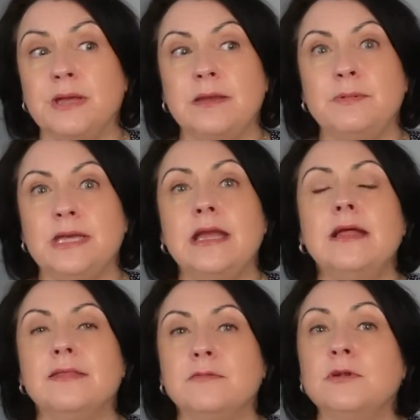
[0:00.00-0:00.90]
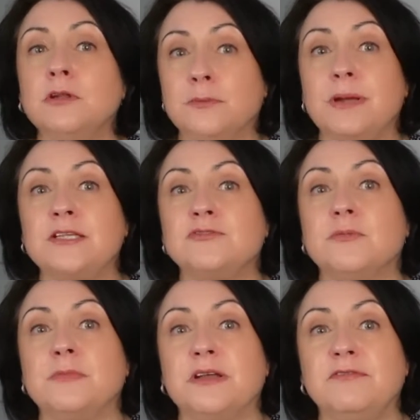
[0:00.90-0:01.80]
Maybe they will look better
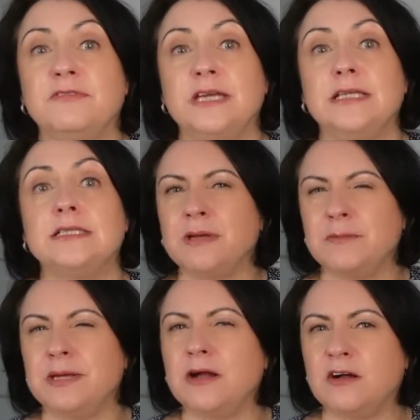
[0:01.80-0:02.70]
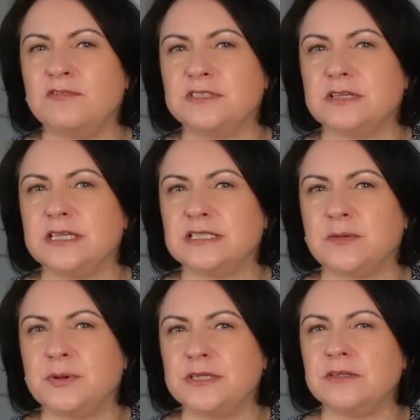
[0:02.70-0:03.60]
on my feet, maybe half a size
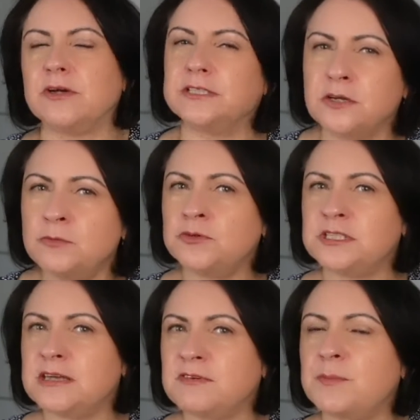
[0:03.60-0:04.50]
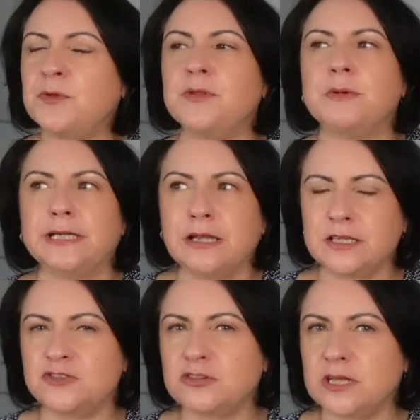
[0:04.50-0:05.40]
up. I don't know. I don't want to give up on them. I'd
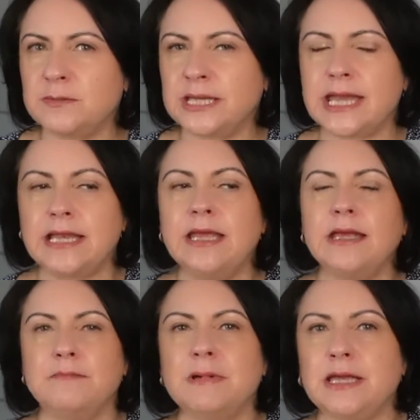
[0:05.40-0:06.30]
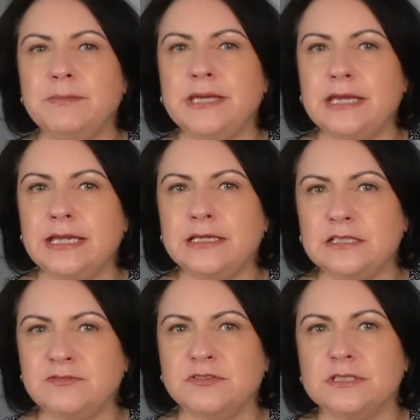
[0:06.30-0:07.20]
like to try them again, maybe in a
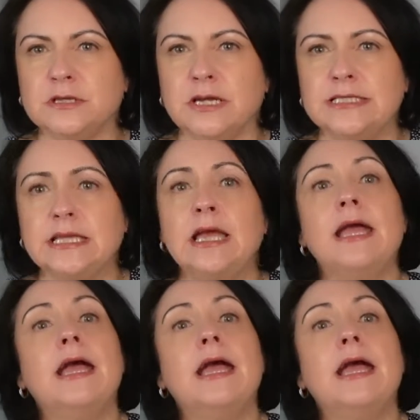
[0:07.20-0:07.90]
different size.